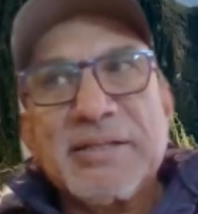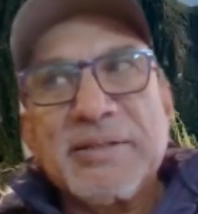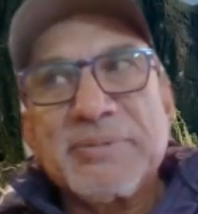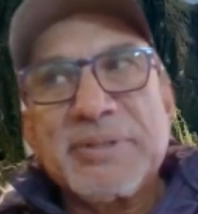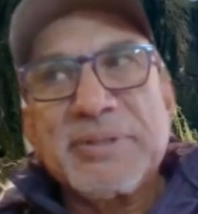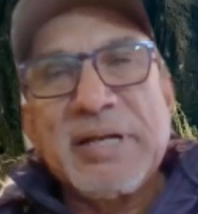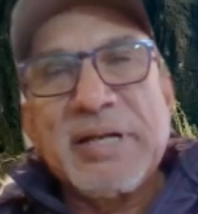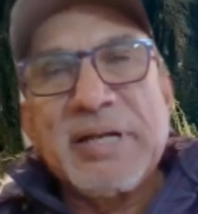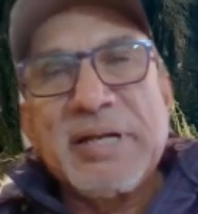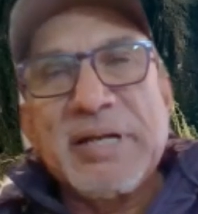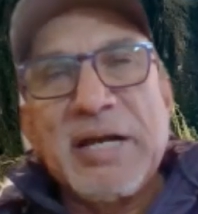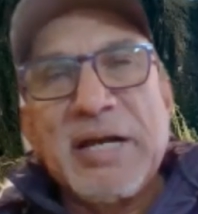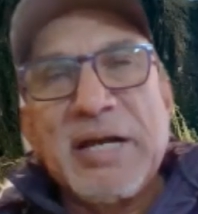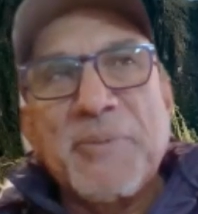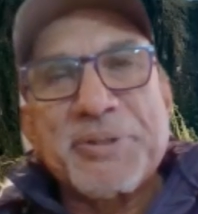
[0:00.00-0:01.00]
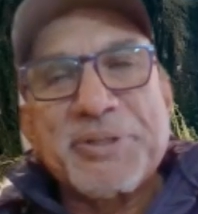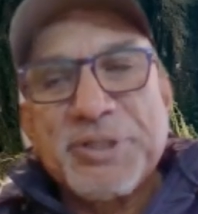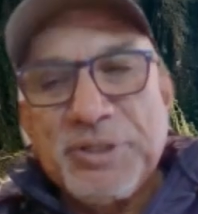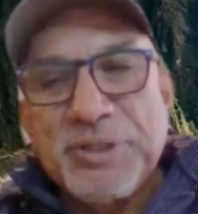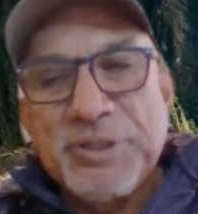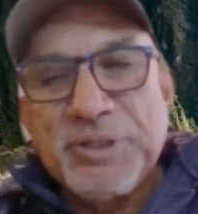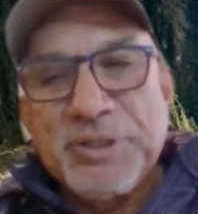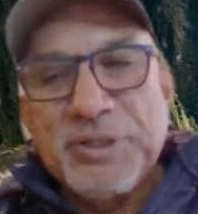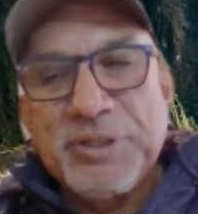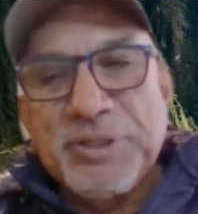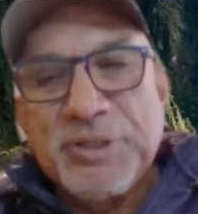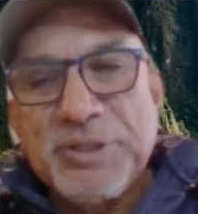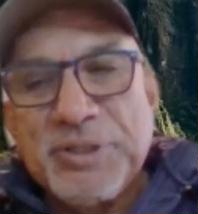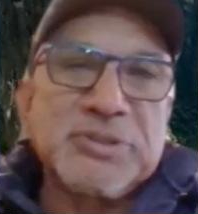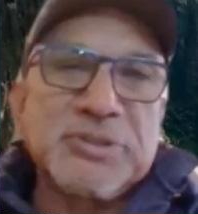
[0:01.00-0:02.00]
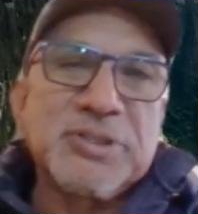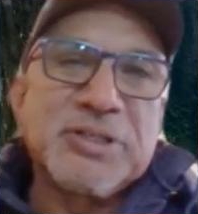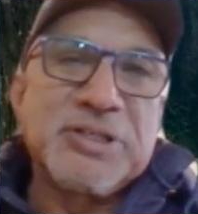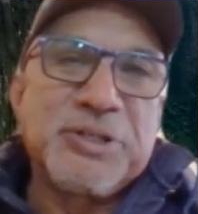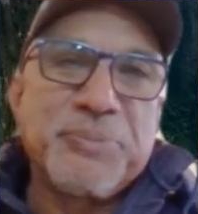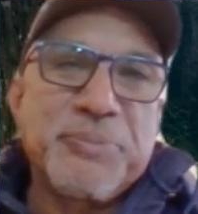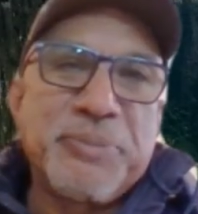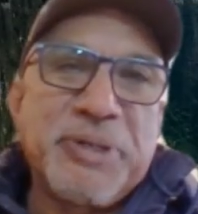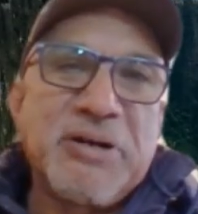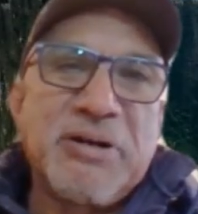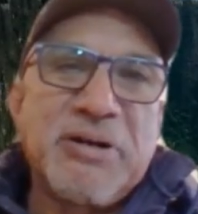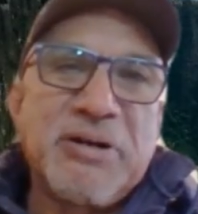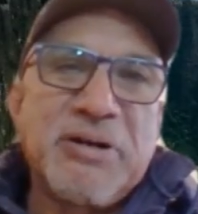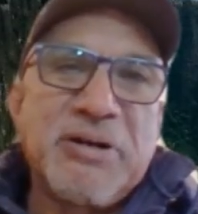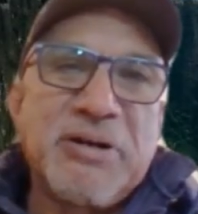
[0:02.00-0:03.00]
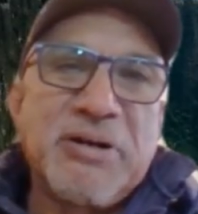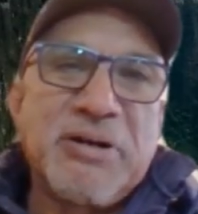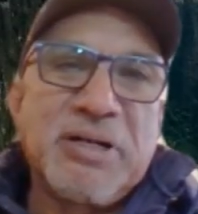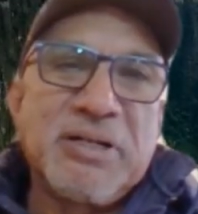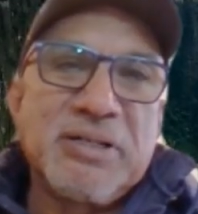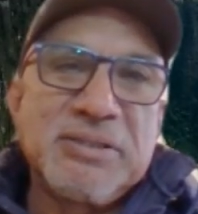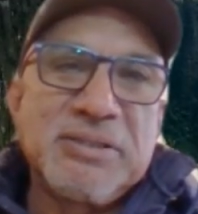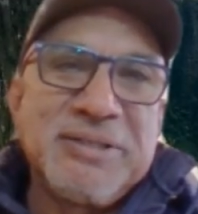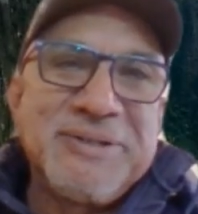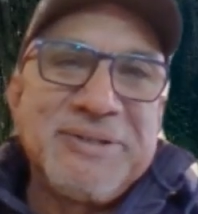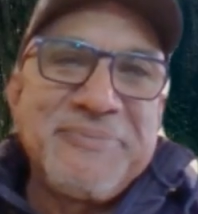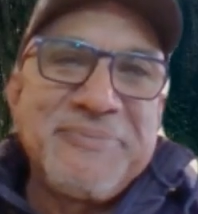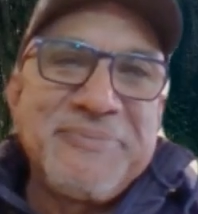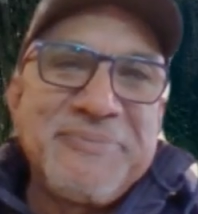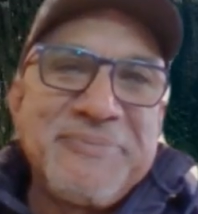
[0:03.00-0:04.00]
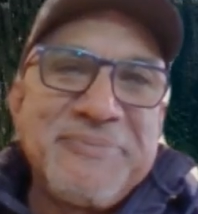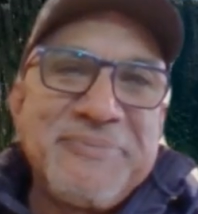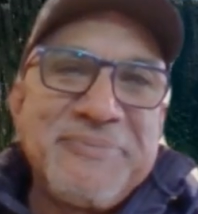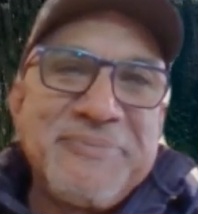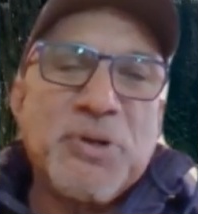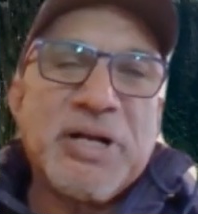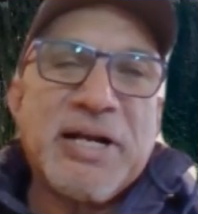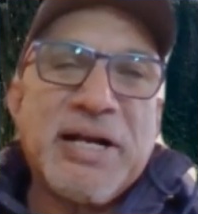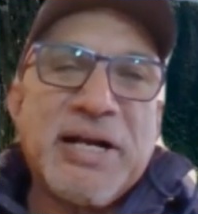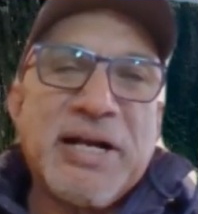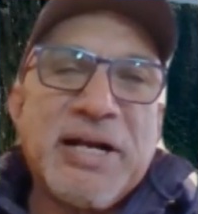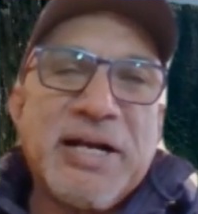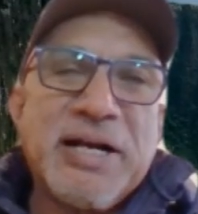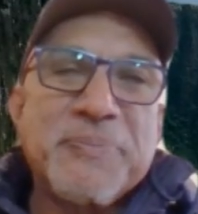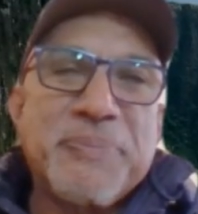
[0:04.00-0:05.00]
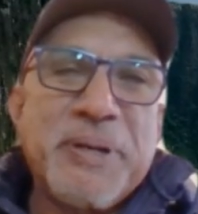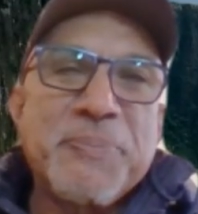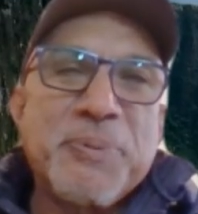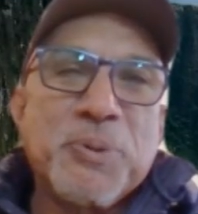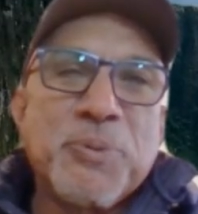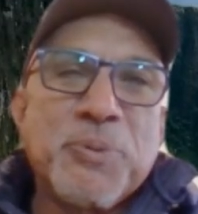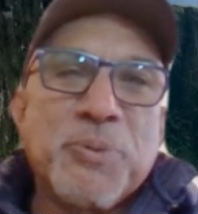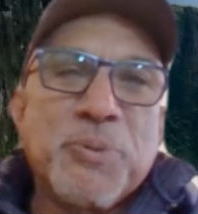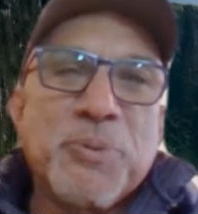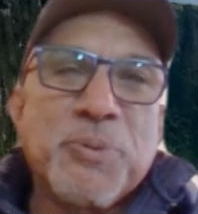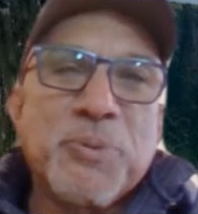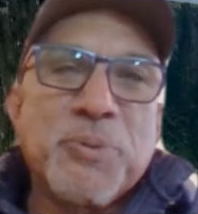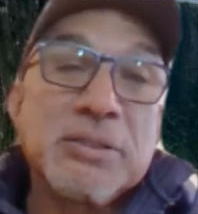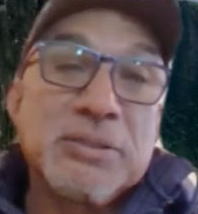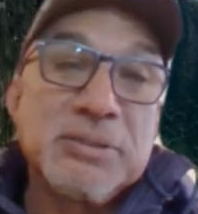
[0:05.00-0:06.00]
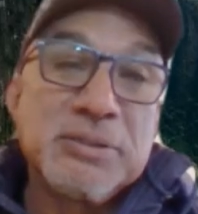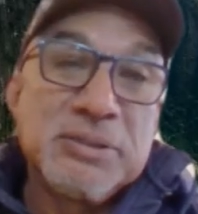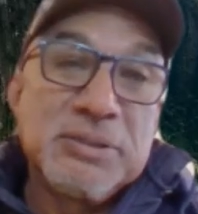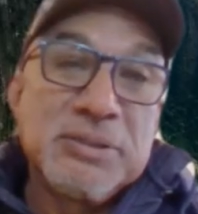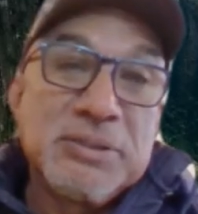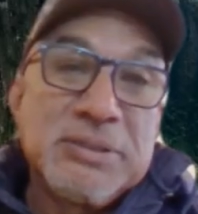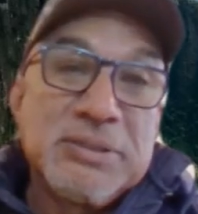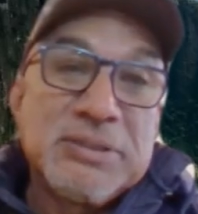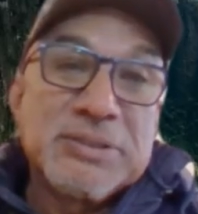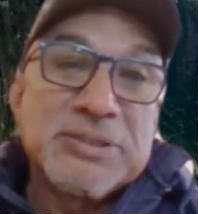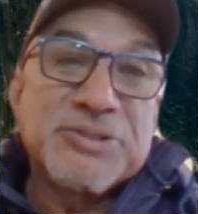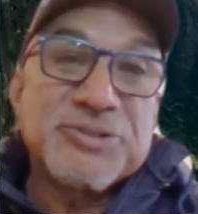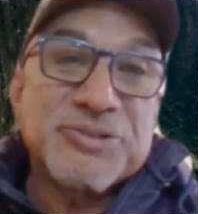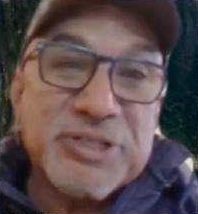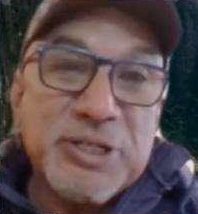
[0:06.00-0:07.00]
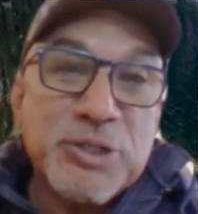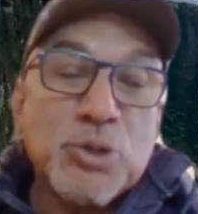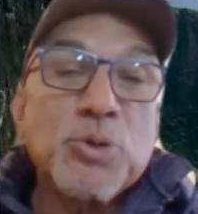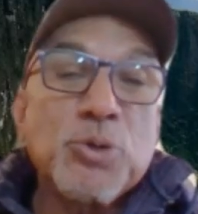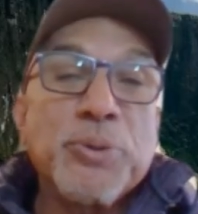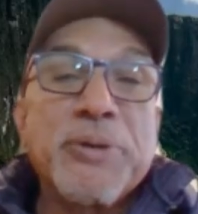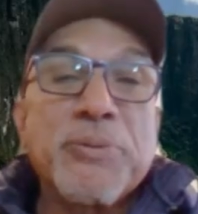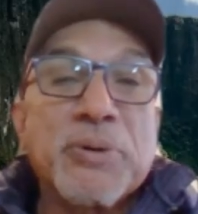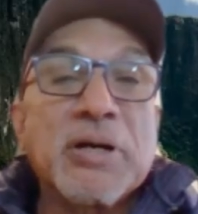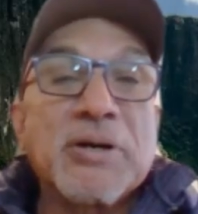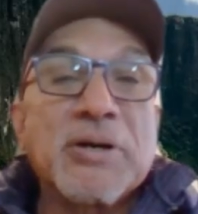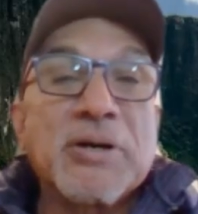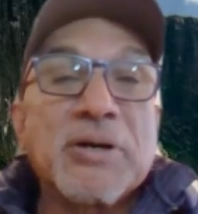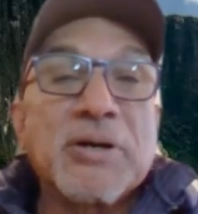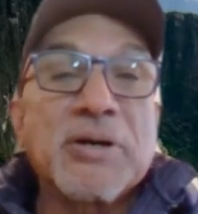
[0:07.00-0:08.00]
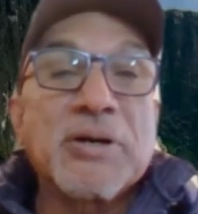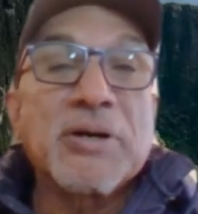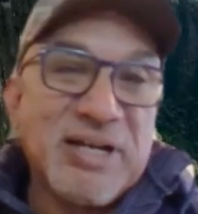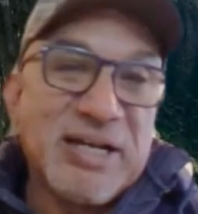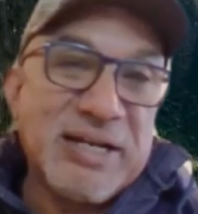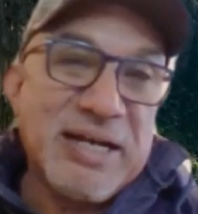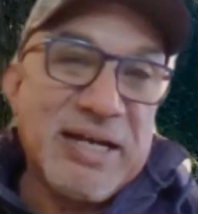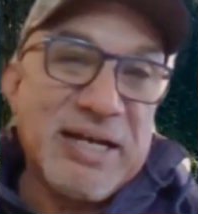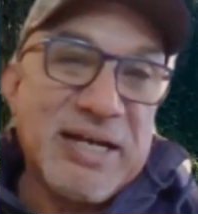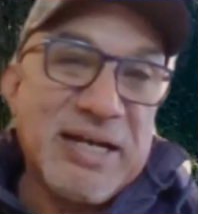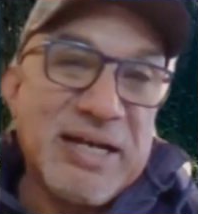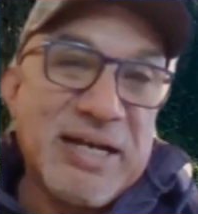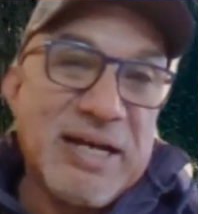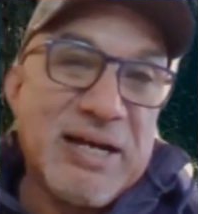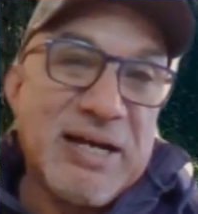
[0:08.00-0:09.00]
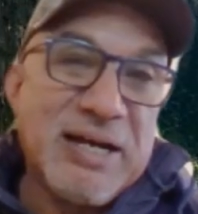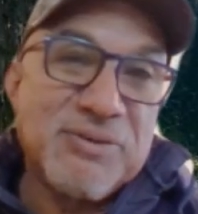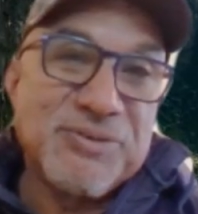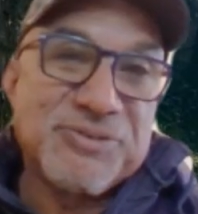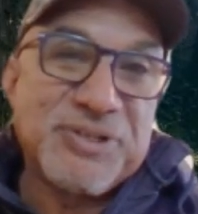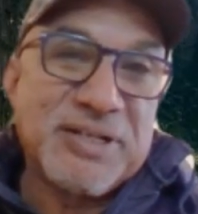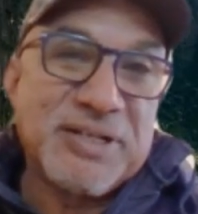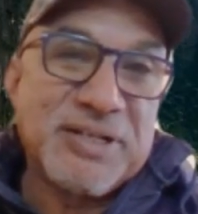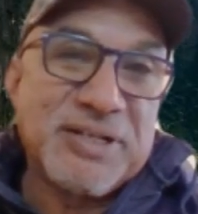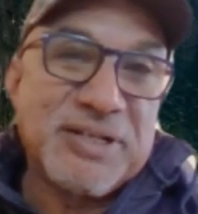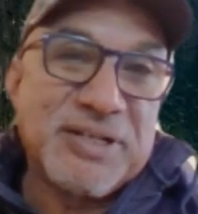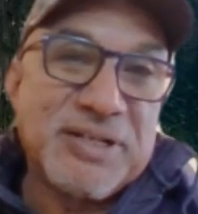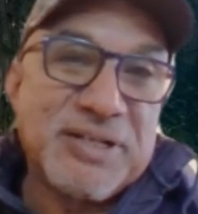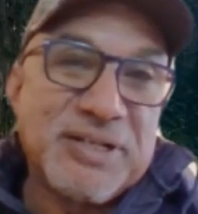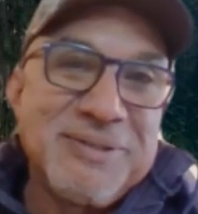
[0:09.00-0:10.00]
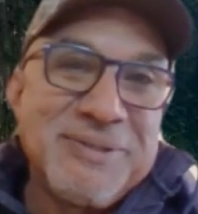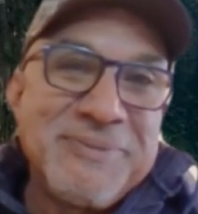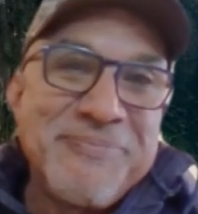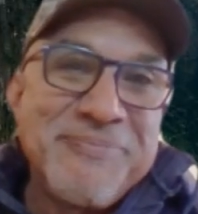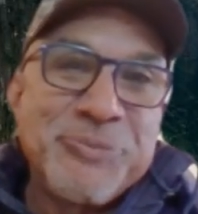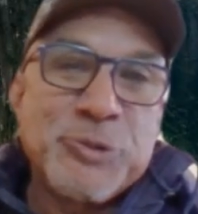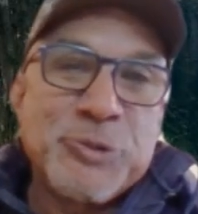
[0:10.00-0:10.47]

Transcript: that the opportunity was for us to look in the mirror and to see what kind of people we really were, to see who we were from the inside out instead of the outside in,